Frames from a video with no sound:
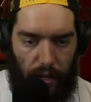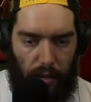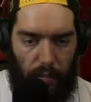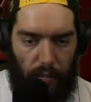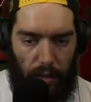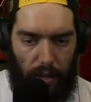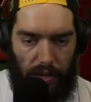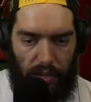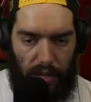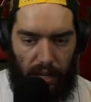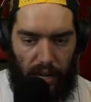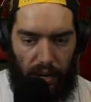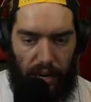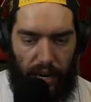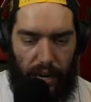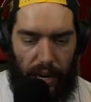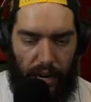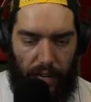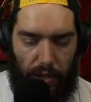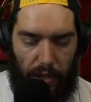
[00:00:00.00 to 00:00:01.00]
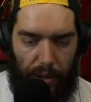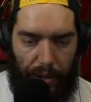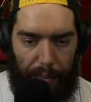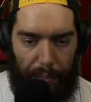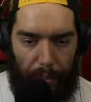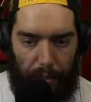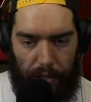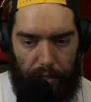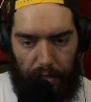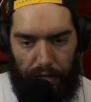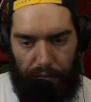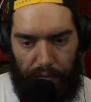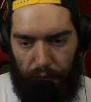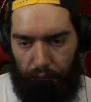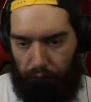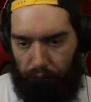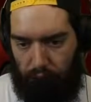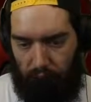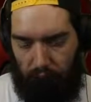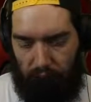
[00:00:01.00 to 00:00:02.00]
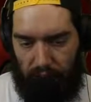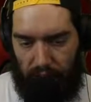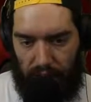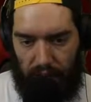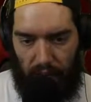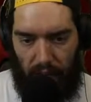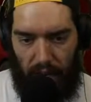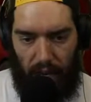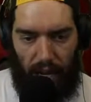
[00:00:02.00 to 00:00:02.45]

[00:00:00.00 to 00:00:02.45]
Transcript: Mercenary, I tried a bunch of different things.